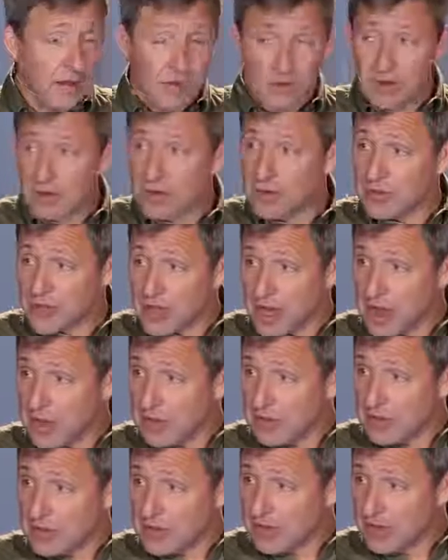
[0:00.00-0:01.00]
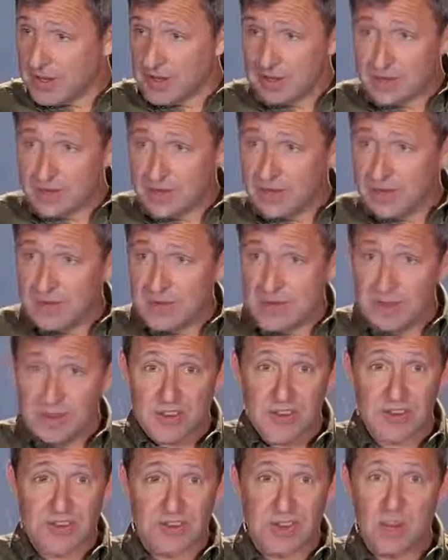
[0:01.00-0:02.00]
Your challenge is
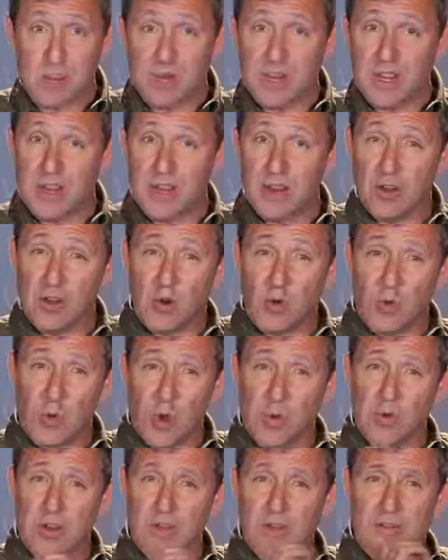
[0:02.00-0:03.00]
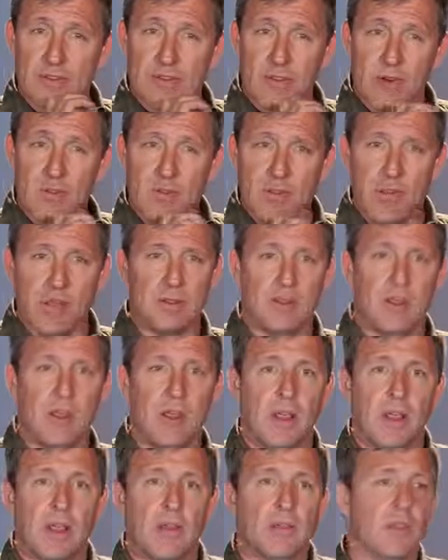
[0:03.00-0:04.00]
to simply grow discernment
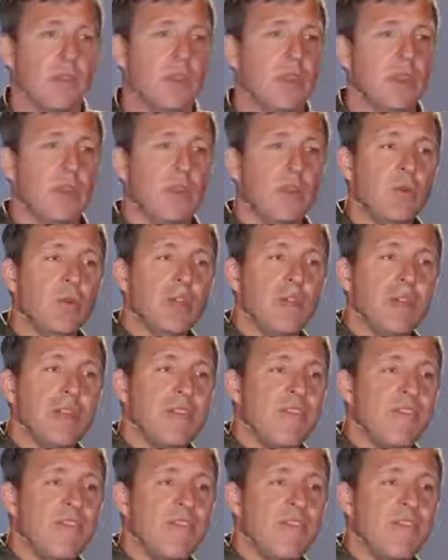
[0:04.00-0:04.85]
so that you can